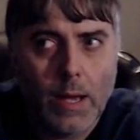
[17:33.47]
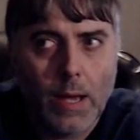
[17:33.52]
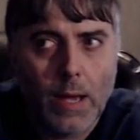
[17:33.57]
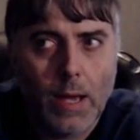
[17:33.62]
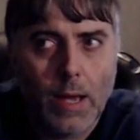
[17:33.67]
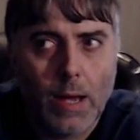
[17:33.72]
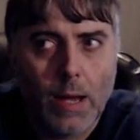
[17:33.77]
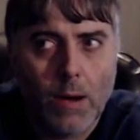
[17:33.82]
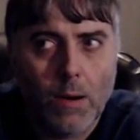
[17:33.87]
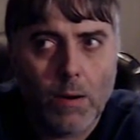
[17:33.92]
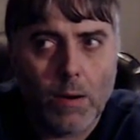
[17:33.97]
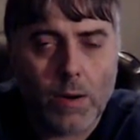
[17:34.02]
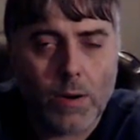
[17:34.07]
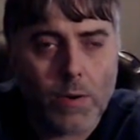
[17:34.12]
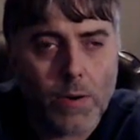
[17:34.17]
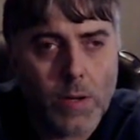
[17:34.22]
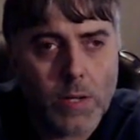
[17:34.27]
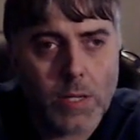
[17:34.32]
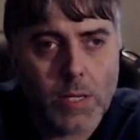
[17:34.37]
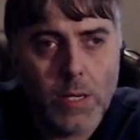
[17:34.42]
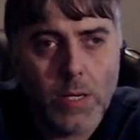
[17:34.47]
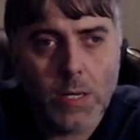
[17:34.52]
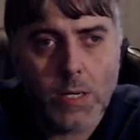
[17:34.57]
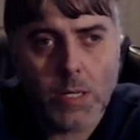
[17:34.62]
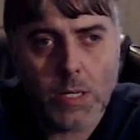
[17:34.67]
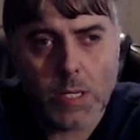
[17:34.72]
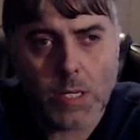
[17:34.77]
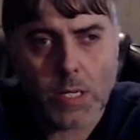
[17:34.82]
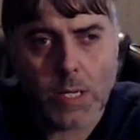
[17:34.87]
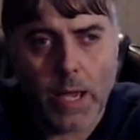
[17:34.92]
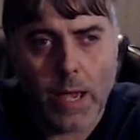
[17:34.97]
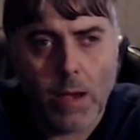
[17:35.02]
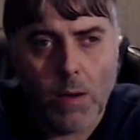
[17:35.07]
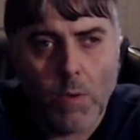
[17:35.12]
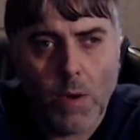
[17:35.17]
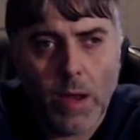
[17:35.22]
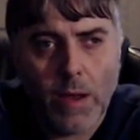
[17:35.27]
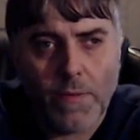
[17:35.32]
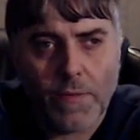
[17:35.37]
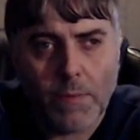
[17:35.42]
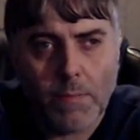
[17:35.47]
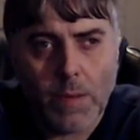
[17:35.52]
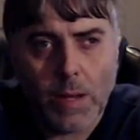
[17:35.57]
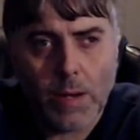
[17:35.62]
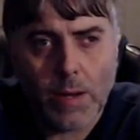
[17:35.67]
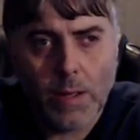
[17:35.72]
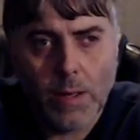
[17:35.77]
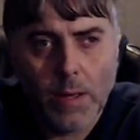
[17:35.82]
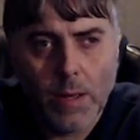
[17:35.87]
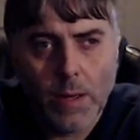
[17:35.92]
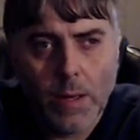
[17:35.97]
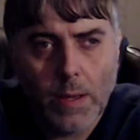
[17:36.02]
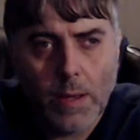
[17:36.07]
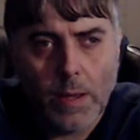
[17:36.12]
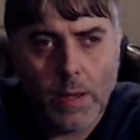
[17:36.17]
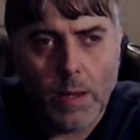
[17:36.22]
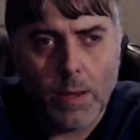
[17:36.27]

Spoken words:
how a Christian should stay away from it.